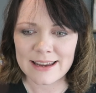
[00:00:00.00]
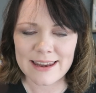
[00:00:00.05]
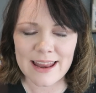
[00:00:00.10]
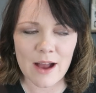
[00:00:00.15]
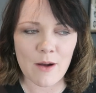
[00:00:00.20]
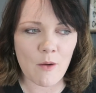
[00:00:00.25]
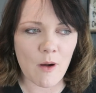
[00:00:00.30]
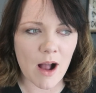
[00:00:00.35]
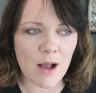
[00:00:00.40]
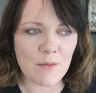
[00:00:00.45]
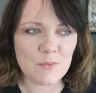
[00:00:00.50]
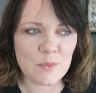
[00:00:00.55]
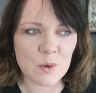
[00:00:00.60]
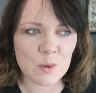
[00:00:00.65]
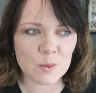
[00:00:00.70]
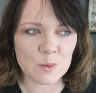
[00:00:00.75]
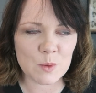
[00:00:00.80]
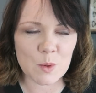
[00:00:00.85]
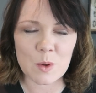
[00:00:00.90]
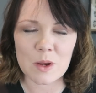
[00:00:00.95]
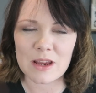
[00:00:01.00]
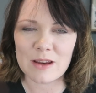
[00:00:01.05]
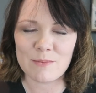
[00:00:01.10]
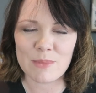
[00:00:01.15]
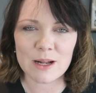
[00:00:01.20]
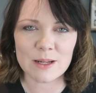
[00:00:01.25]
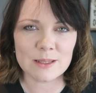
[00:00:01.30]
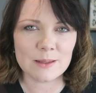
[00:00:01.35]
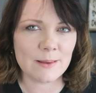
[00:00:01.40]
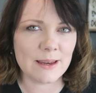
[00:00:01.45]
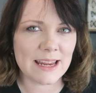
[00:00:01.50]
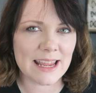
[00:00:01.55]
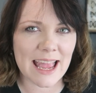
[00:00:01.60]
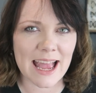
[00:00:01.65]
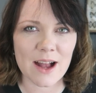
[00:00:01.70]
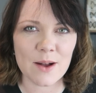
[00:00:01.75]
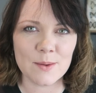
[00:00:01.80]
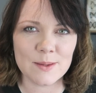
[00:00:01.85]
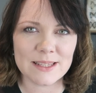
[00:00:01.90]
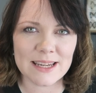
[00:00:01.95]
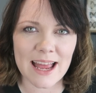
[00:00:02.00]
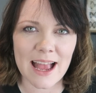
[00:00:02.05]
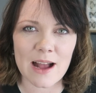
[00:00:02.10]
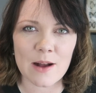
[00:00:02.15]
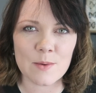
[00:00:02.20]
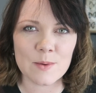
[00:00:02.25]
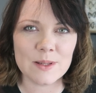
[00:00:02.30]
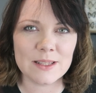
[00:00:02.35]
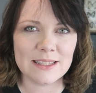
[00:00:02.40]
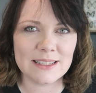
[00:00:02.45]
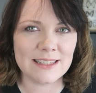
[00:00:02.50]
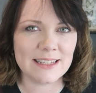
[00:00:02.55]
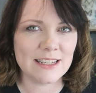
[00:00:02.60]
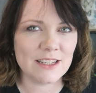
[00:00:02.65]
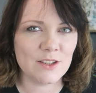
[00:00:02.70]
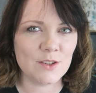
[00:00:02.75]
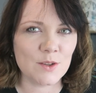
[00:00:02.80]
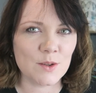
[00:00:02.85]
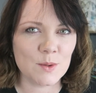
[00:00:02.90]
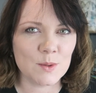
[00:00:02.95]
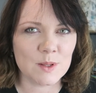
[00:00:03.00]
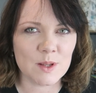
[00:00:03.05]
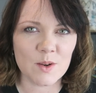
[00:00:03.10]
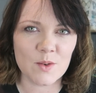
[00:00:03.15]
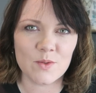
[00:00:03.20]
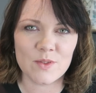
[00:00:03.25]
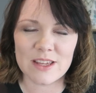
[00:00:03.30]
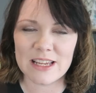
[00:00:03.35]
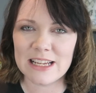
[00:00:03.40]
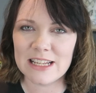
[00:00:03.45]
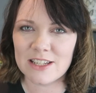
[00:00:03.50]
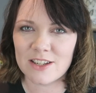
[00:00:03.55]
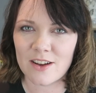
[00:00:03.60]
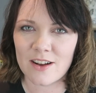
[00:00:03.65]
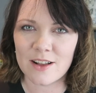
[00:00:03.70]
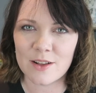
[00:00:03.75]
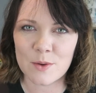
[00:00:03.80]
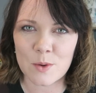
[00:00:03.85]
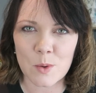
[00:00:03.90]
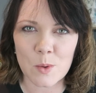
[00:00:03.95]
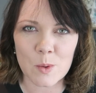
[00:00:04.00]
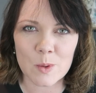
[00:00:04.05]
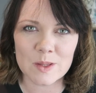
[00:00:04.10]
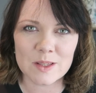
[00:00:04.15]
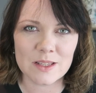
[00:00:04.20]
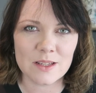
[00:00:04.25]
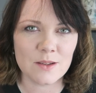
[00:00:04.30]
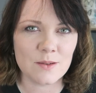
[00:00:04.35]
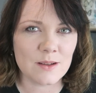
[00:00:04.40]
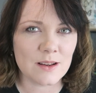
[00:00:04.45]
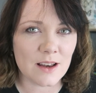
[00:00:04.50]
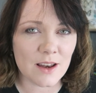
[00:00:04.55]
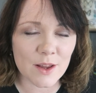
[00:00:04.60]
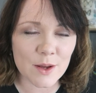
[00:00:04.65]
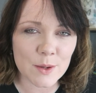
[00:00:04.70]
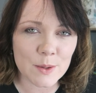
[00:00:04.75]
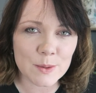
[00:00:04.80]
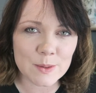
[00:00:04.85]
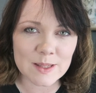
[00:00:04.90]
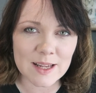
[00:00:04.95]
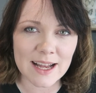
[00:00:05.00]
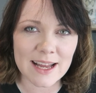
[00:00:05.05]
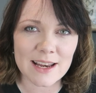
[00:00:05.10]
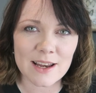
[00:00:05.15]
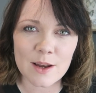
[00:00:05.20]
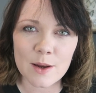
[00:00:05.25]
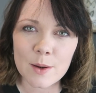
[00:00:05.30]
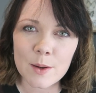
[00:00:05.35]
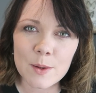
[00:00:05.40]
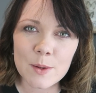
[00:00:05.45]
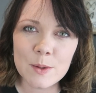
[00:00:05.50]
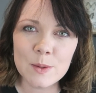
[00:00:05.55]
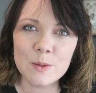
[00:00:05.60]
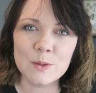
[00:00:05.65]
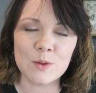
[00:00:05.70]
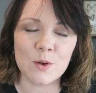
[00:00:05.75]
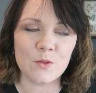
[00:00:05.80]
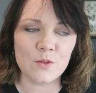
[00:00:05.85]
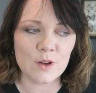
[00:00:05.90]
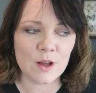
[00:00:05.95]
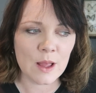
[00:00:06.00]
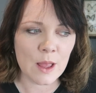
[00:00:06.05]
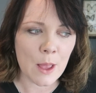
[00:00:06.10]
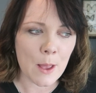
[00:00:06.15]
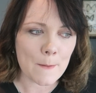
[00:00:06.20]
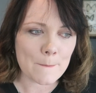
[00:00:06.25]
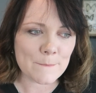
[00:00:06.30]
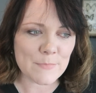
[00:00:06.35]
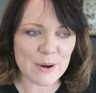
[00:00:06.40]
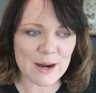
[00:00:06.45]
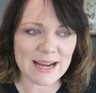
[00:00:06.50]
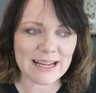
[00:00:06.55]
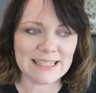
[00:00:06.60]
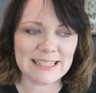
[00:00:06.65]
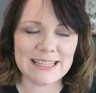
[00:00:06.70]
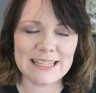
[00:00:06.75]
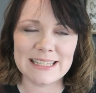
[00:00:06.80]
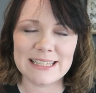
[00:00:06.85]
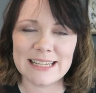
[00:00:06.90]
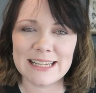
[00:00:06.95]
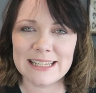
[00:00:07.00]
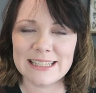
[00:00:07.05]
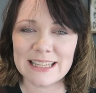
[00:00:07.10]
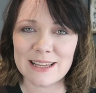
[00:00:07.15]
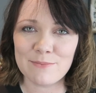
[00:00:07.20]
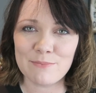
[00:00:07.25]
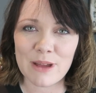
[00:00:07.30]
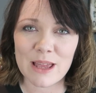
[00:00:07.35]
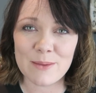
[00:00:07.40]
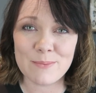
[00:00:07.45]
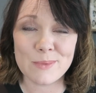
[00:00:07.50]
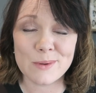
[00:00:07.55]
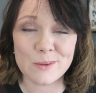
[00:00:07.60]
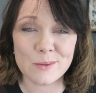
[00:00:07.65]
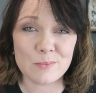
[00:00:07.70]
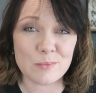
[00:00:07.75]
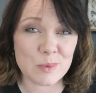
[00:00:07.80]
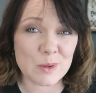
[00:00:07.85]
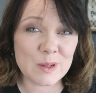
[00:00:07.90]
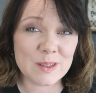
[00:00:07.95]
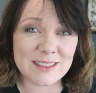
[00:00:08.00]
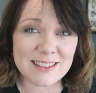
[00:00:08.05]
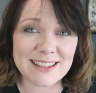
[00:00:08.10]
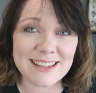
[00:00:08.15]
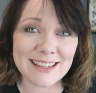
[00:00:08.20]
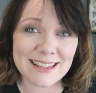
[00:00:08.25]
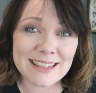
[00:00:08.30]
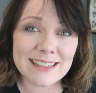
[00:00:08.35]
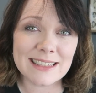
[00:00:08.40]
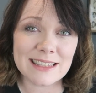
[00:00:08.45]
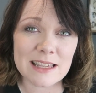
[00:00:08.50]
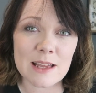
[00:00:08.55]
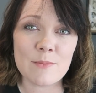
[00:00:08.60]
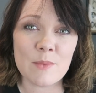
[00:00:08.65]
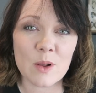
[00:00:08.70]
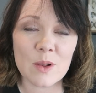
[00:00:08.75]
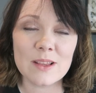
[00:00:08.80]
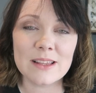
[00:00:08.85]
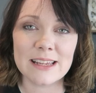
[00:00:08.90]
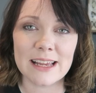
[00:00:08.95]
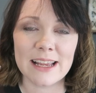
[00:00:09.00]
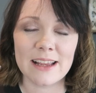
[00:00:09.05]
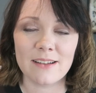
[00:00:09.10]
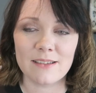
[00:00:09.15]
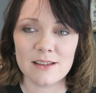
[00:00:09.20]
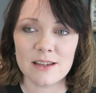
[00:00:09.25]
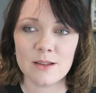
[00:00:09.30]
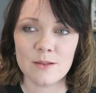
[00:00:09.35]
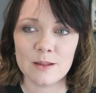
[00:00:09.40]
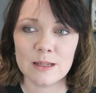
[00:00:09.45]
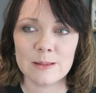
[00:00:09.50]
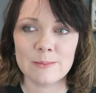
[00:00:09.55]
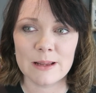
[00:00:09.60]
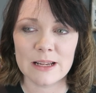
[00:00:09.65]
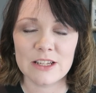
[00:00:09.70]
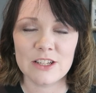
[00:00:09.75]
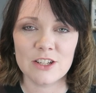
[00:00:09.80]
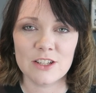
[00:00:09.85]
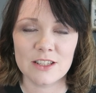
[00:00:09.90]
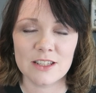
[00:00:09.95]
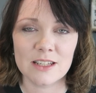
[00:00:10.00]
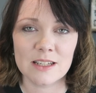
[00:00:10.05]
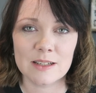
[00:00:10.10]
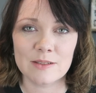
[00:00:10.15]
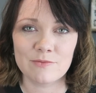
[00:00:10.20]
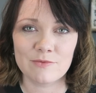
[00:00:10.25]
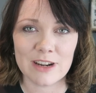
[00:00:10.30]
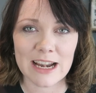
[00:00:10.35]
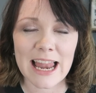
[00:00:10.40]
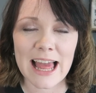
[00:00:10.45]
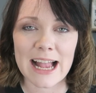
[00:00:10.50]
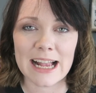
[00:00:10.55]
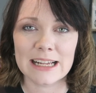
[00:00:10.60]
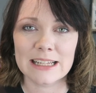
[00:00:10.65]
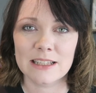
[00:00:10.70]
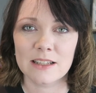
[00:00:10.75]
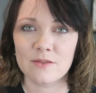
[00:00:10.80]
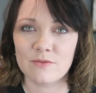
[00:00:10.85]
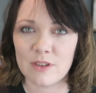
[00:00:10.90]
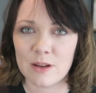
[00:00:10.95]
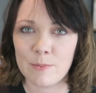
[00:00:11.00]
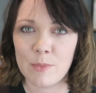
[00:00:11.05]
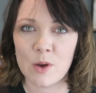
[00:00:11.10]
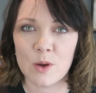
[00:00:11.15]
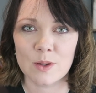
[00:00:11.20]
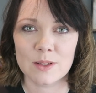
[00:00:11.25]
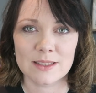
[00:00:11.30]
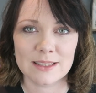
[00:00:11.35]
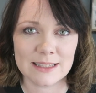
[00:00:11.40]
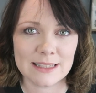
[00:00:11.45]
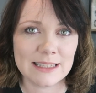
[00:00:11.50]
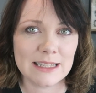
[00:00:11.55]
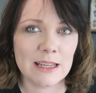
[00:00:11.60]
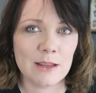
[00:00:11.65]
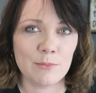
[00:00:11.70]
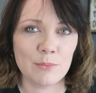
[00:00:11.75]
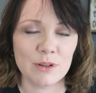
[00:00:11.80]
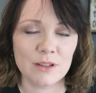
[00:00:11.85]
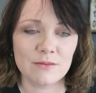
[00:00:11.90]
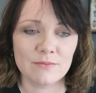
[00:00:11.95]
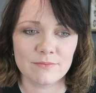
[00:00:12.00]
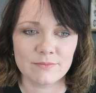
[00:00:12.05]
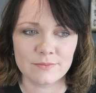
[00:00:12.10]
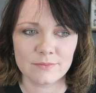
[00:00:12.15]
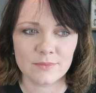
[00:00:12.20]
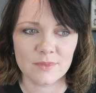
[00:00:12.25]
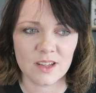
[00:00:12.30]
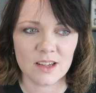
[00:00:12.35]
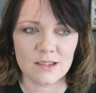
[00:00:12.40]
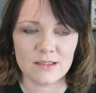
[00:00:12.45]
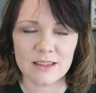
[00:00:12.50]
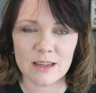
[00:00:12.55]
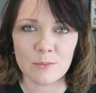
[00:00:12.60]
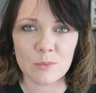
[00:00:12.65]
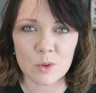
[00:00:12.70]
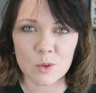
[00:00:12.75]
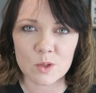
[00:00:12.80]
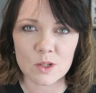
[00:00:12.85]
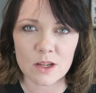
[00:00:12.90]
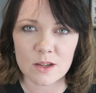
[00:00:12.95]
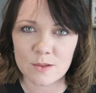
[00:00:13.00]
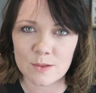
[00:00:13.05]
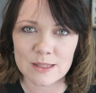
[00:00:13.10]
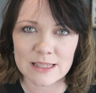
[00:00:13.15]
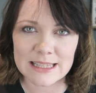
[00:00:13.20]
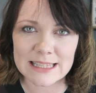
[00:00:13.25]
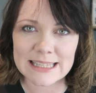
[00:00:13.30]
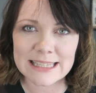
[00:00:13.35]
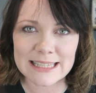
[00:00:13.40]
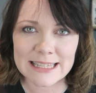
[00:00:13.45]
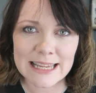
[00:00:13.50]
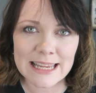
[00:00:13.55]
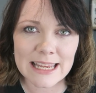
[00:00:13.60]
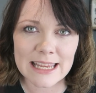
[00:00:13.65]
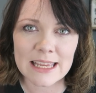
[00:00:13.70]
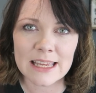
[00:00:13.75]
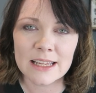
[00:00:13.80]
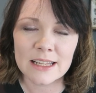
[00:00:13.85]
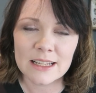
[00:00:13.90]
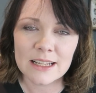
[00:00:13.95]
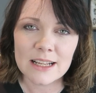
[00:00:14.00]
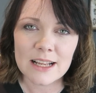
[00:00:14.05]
Now, I'm not talking about spending hours and hours and teaching yourself the entire course and doing loads and loads of practice exam papers, because it is summer holiday. I do expect you to relax and read books and sleep and go and dip your toes in the sea.